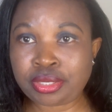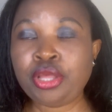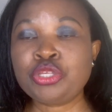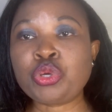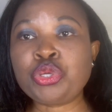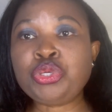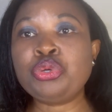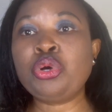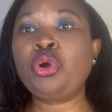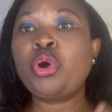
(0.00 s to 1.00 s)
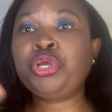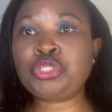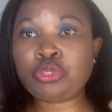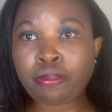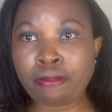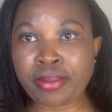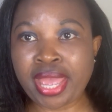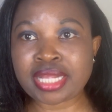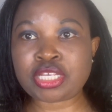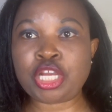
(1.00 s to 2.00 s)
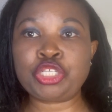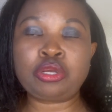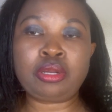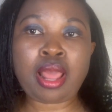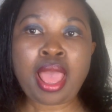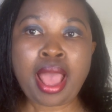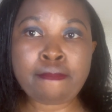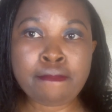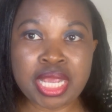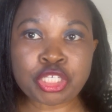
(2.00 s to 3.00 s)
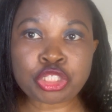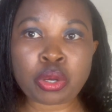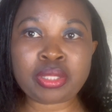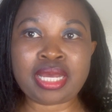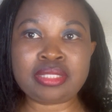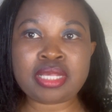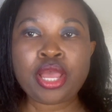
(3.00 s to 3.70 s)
So you're going to pay attention and make sure that